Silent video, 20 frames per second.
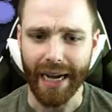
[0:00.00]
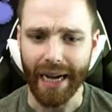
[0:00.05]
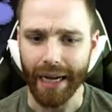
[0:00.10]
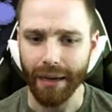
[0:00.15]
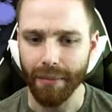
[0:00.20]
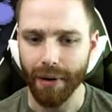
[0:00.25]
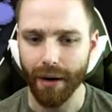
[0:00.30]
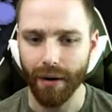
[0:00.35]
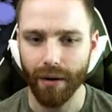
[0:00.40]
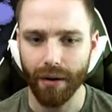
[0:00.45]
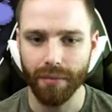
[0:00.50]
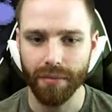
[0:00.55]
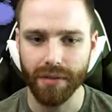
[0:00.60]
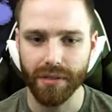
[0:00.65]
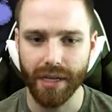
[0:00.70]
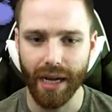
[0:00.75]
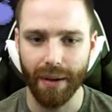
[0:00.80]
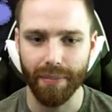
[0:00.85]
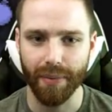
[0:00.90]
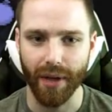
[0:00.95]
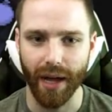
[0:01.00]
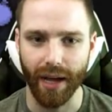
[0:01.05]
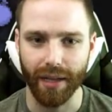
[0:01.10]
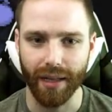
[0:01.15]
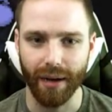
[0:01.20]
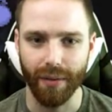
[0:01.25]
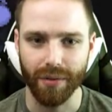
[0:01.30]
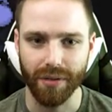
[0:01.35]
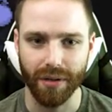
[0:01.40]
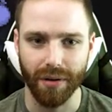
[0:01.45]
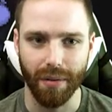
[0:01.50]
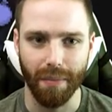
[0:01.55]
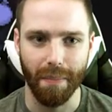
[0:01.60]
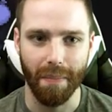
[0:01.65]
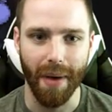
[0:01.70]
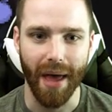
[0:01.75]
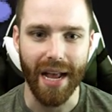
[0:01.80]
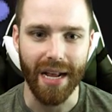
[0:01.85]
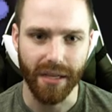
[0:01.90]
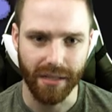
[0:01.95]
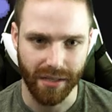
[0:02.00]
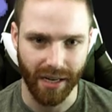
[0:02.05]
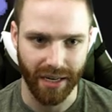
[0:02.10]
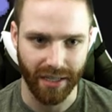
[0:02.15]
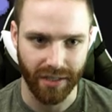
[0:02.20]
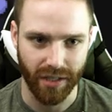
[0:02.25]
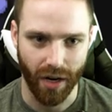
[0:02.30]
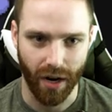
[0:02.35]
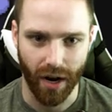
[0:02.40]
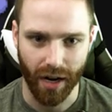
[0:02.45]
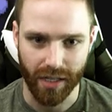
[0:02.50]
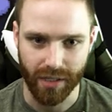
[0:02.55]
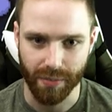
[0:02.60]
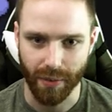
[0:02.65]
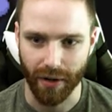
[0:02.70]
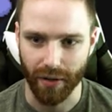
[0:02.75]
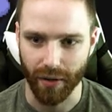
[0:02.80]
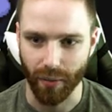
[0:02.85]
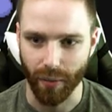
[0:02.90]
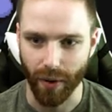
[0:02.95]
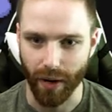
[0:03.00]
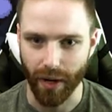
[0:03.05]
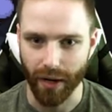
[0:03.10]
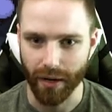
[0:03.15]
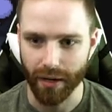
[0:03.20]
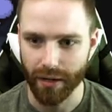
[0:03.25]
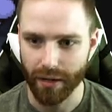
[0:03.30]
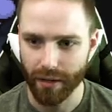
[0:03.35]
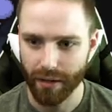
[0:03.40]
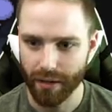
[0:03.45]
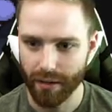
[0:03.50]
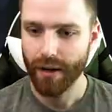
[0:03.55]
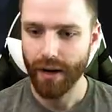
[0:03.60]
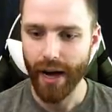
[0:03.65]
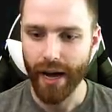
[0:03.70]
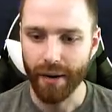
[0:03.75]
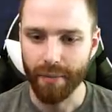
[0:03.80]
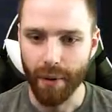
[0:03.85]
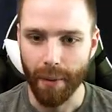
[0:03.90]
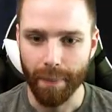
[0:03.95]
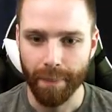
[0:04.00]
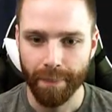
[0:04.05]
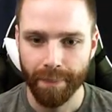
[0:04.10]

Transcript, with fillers: item room. Stop that. That was an amazing toss, by the way. Item room.